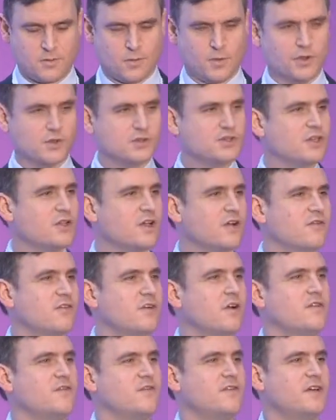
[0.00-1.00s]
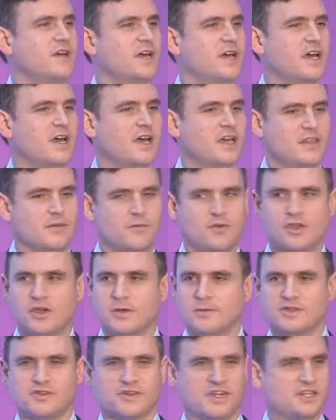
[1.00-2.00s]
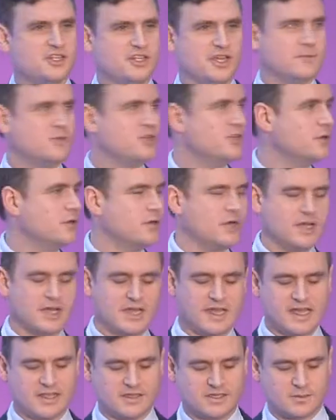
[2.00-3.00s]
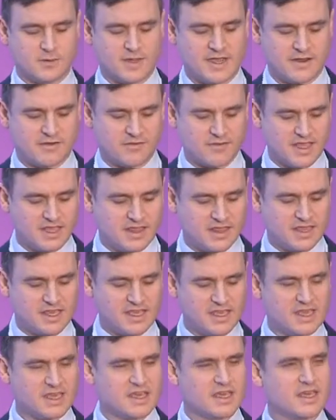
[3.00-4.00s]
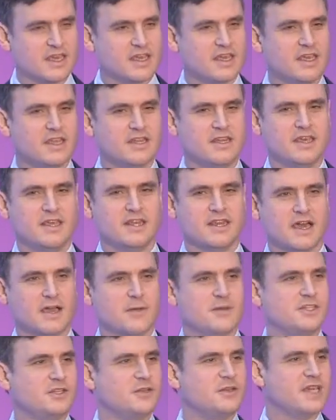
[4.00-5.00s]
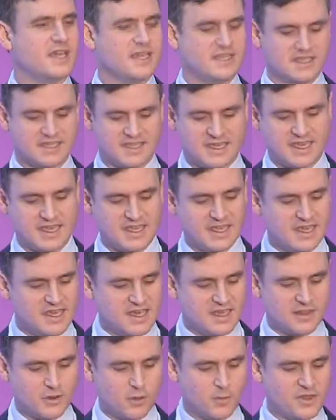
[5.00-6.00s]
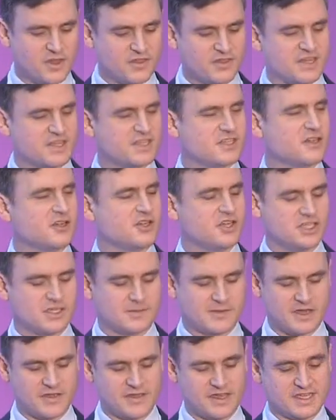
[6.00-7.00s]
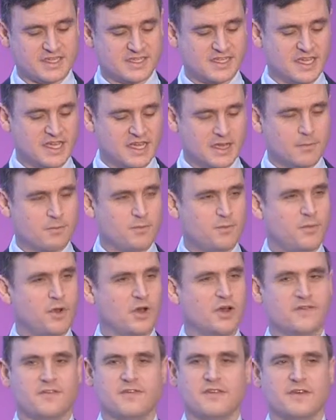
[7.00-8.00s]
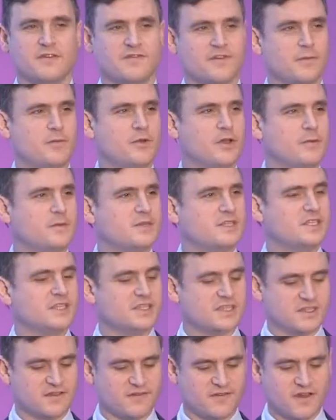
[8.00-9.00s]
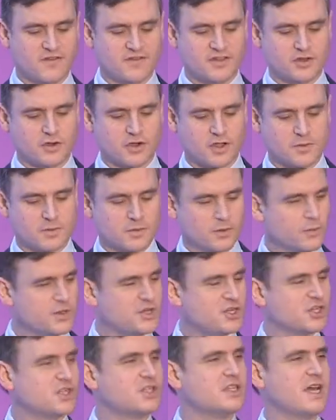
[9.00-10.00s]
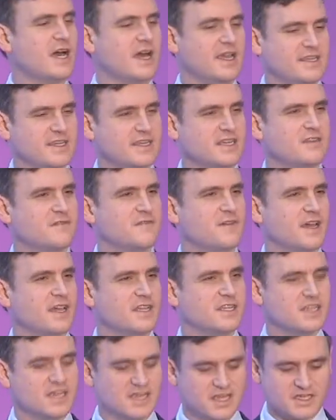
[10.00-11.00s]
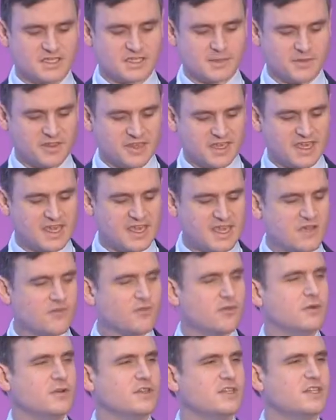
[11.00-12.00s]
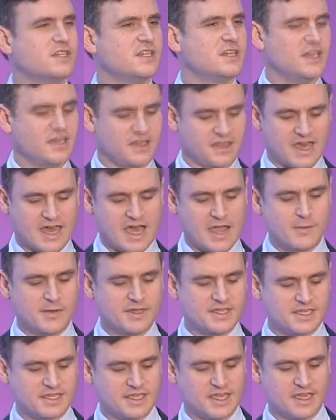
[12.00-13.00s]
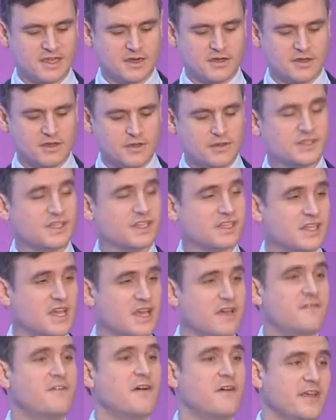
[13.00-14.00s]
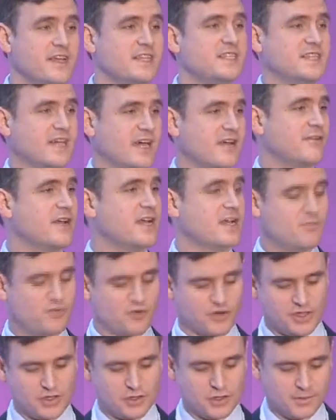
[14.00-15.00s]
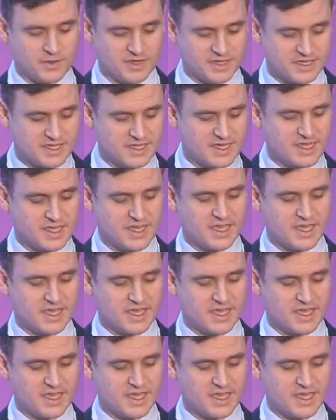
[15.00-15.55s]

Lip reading: We also cover off the procurement strategy. I'm sure elsewhere in at Highways UK today, there will be other discussions about this. But for the purposes of the document, we just identified some of the key routes that Highways England uses for its direct procurement.